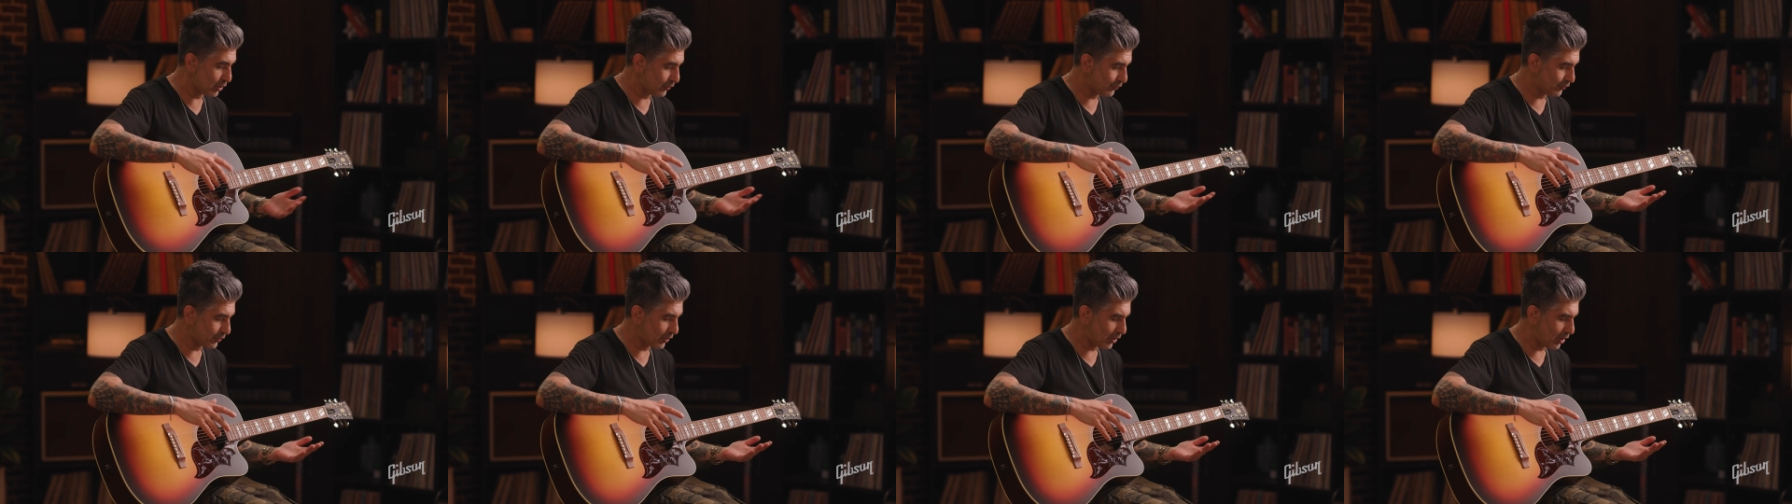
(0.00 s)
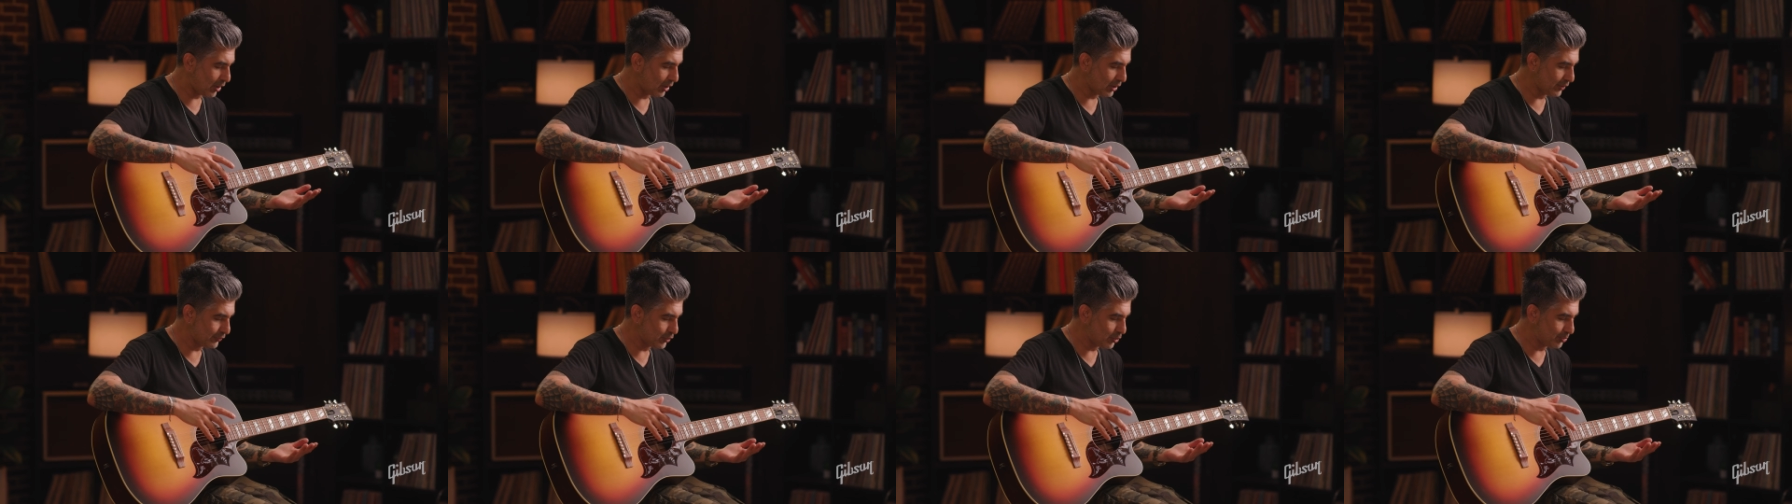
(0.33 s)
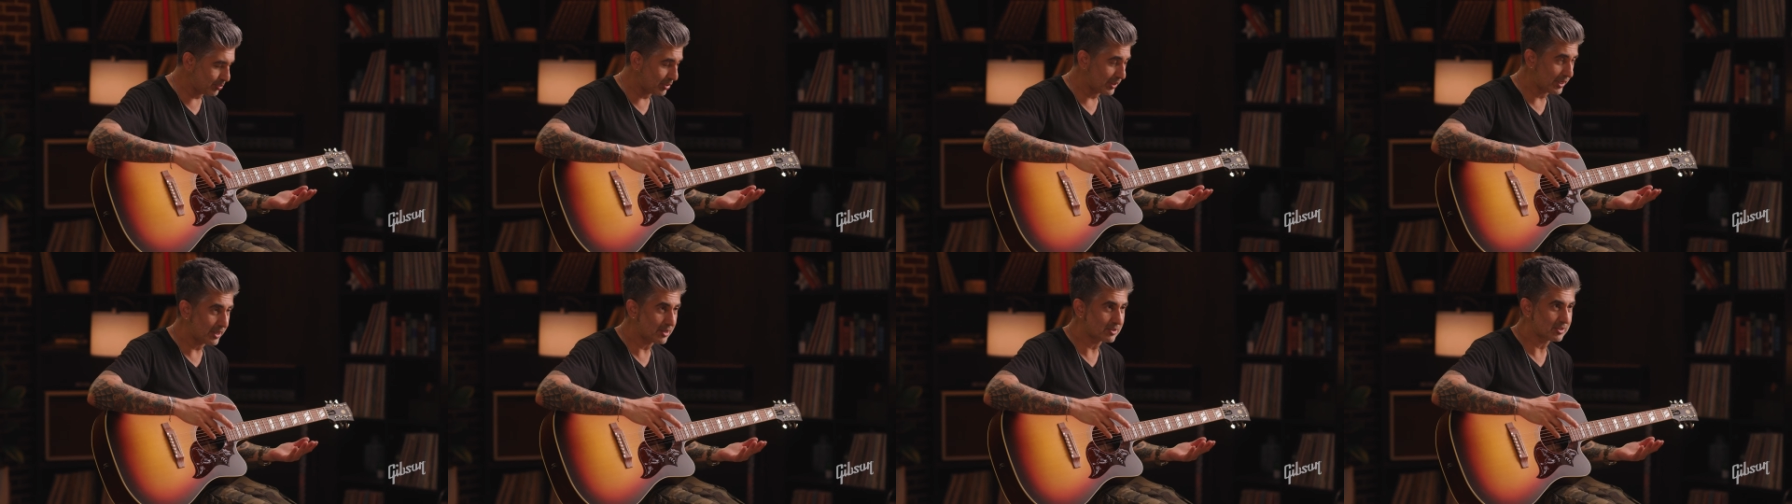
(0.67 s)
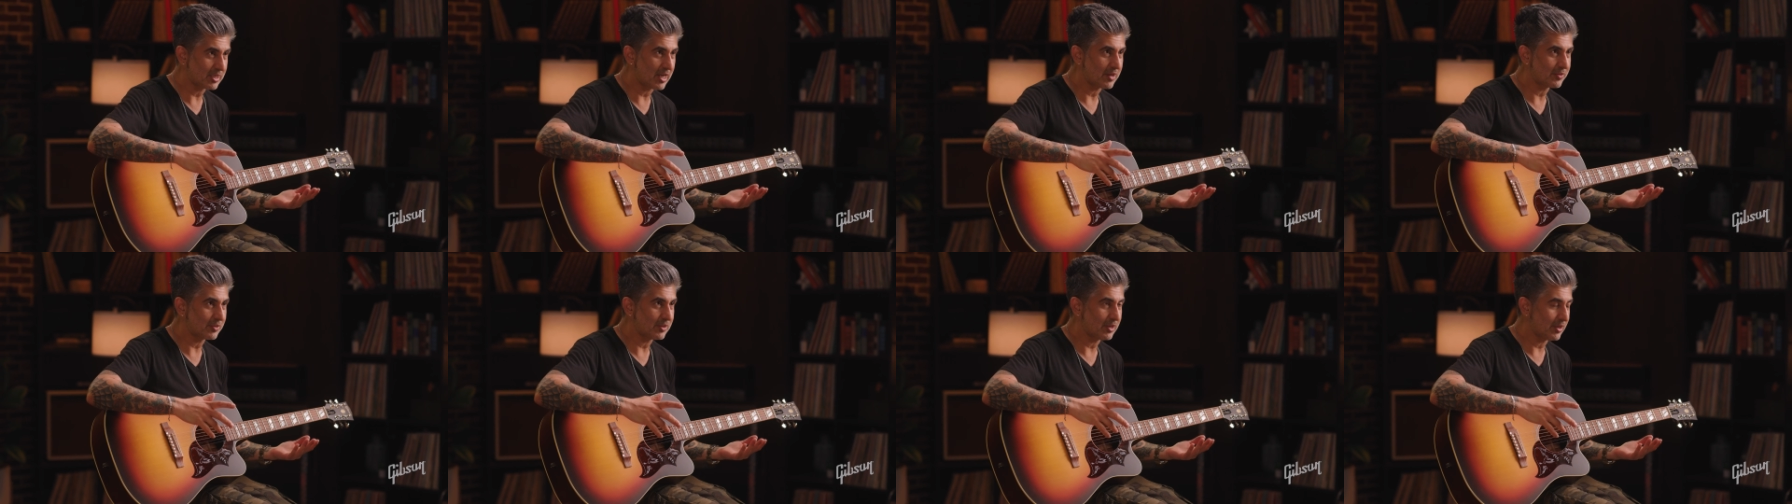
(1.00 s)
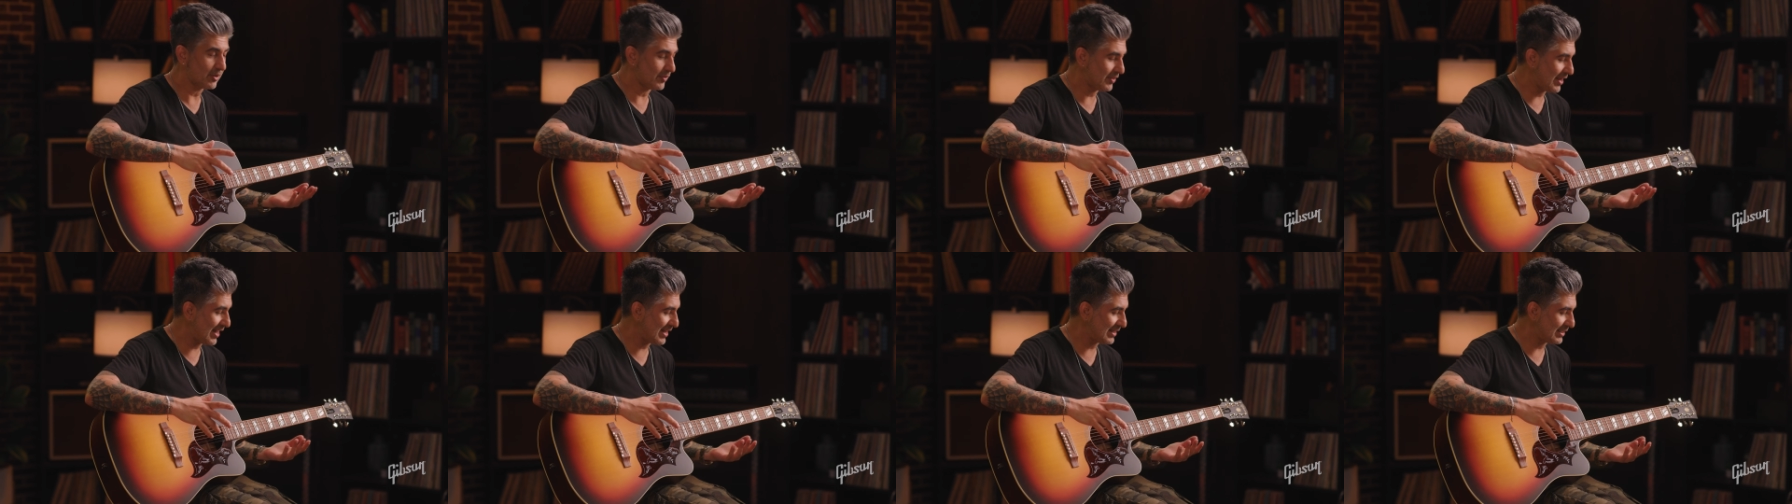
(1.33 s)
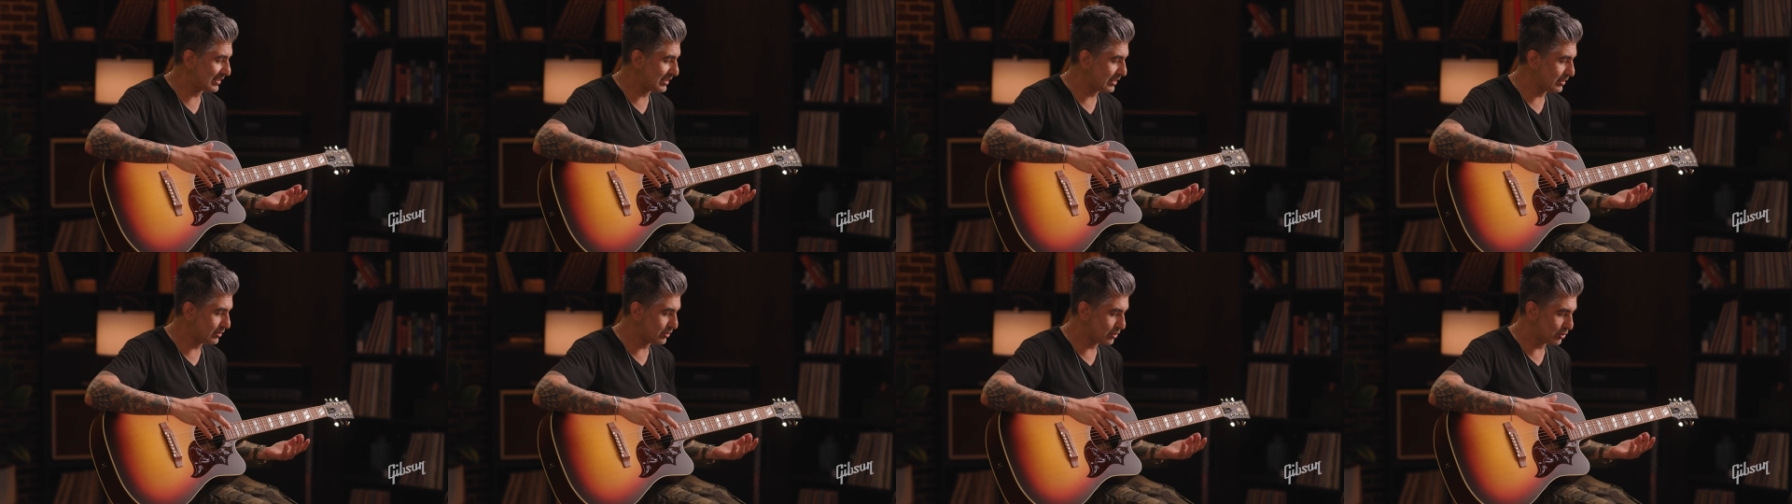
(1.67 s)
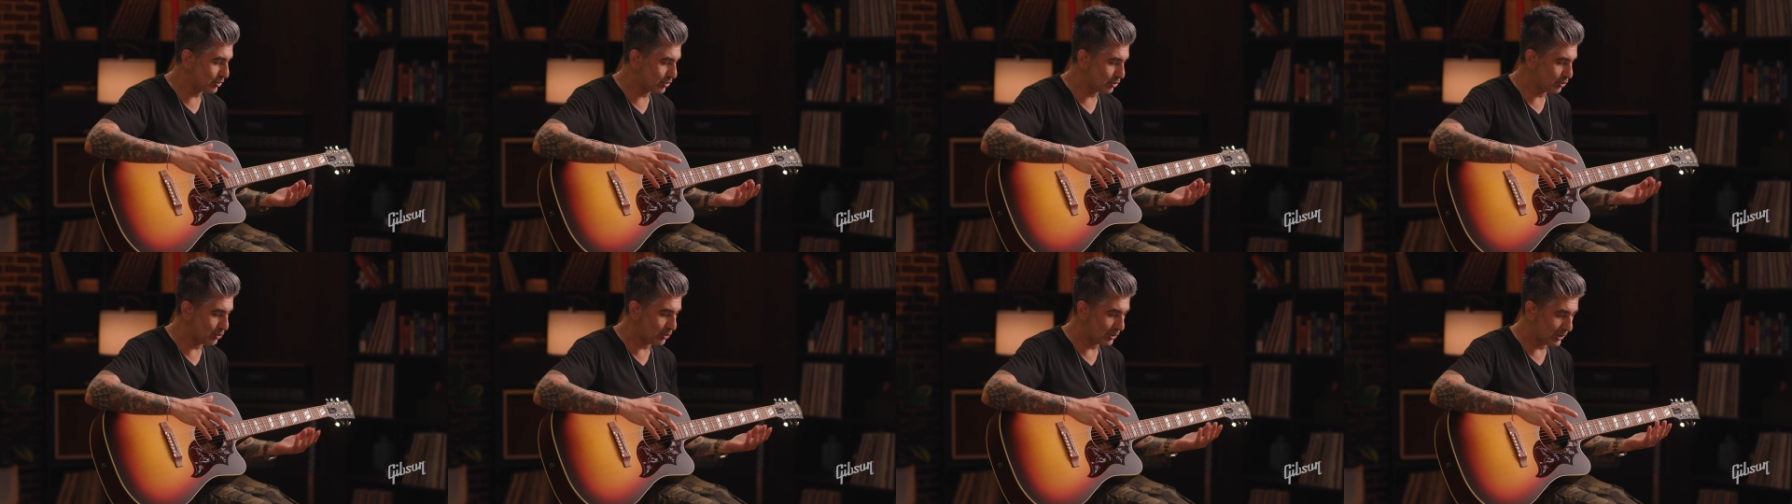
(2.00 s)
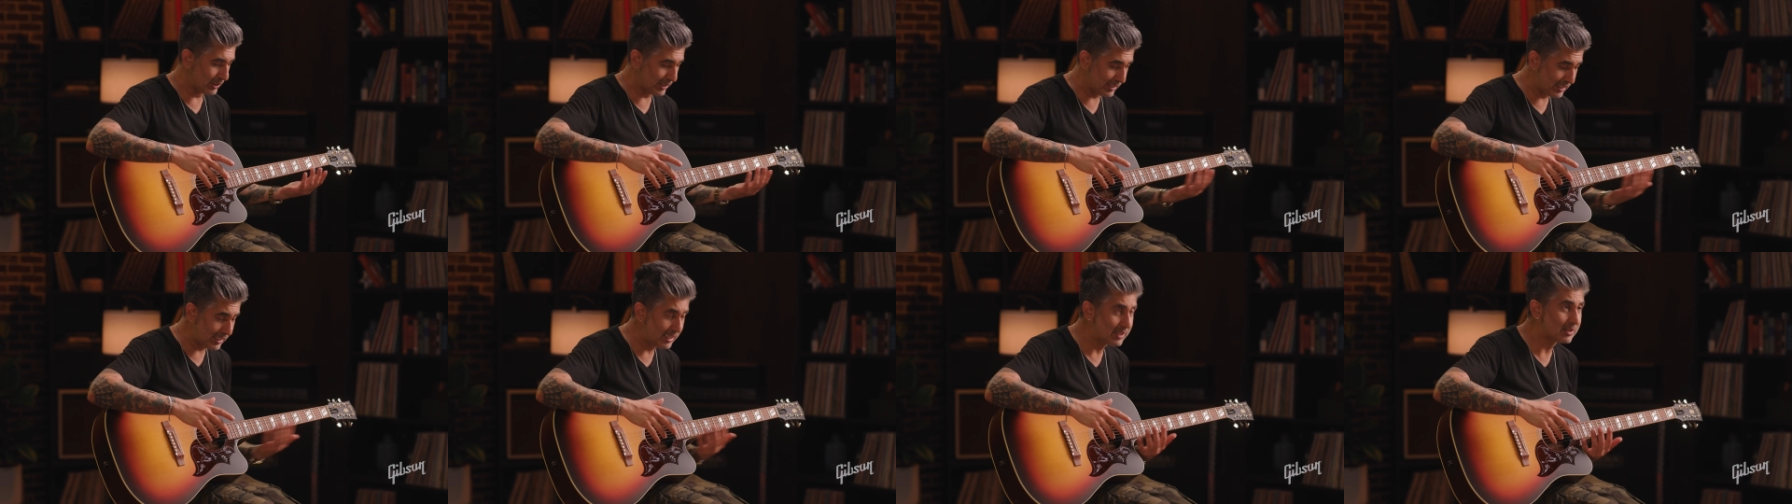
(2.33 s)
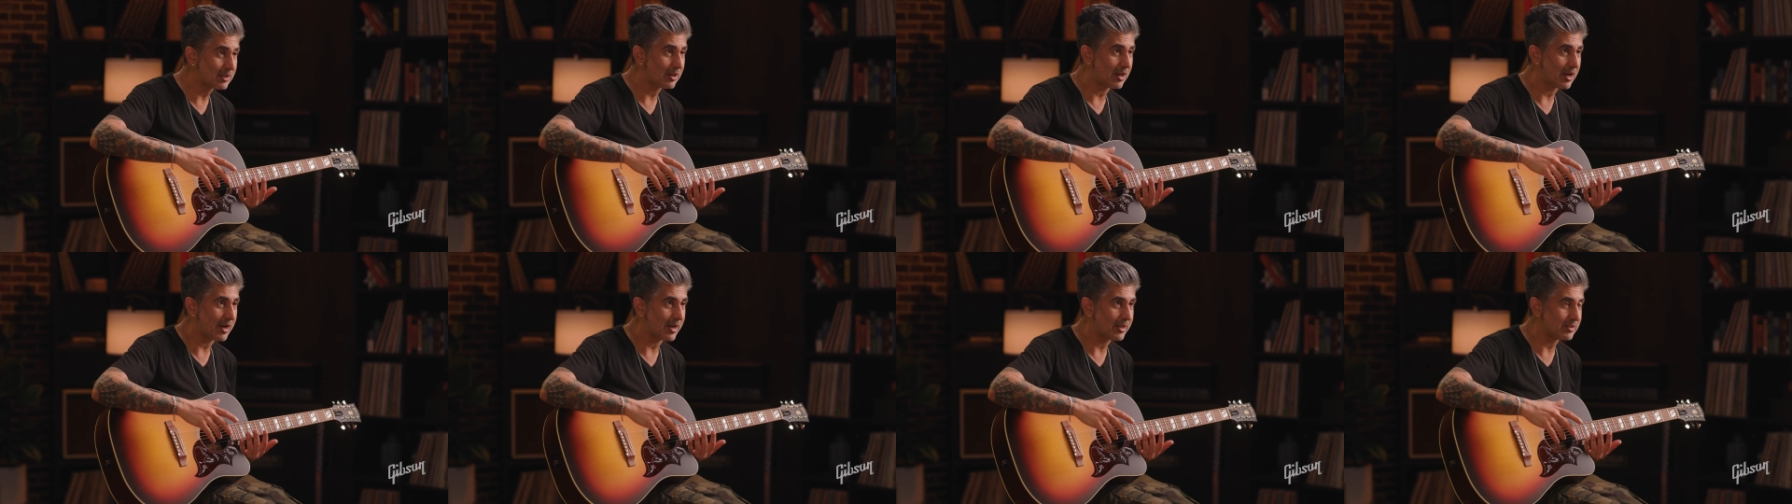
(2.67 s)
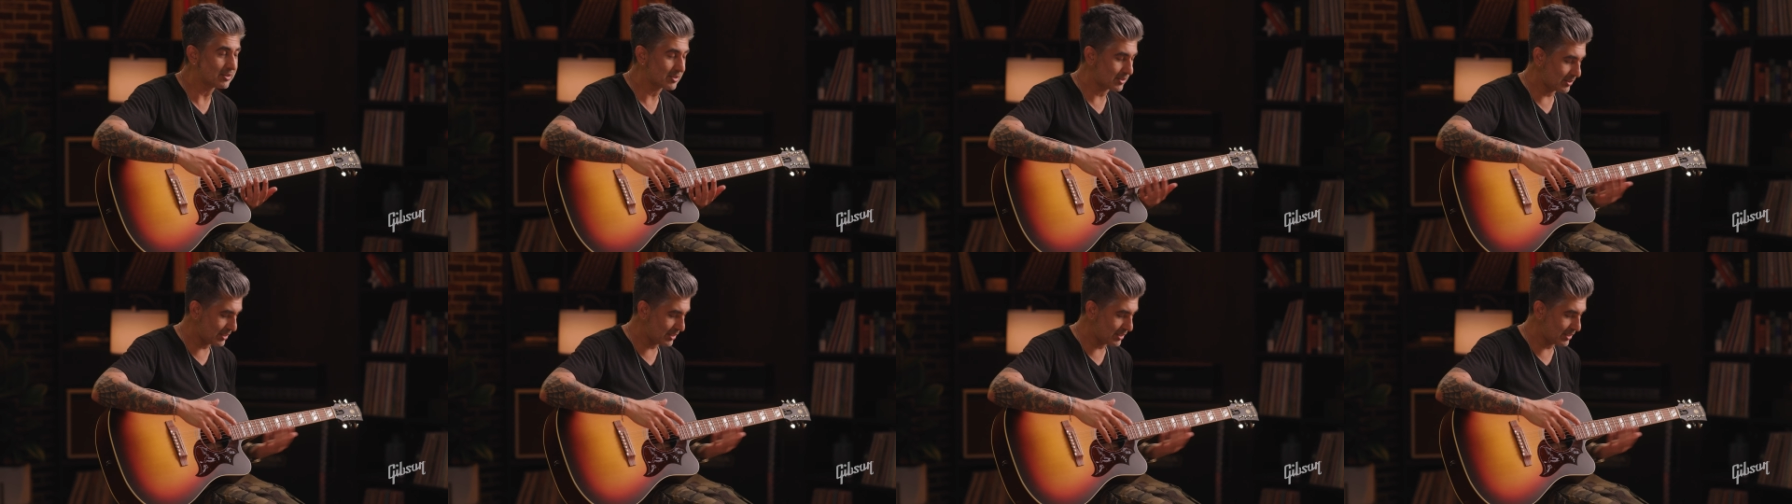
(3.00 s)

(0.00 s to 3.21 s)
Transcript: for all of you players out there that need to do lead lines,